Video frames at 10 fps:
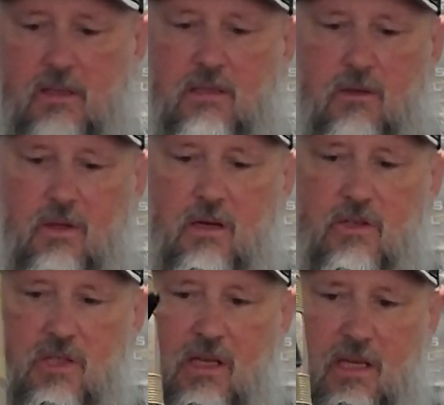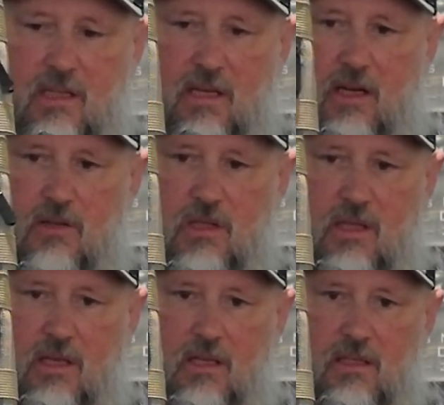So there's this, here's
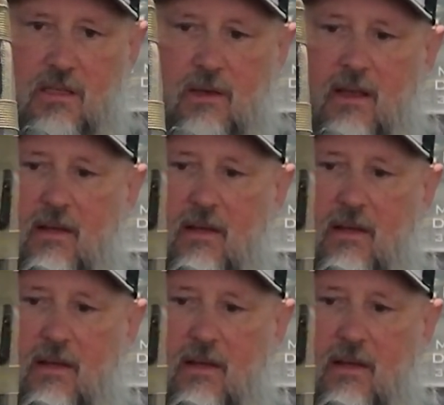this.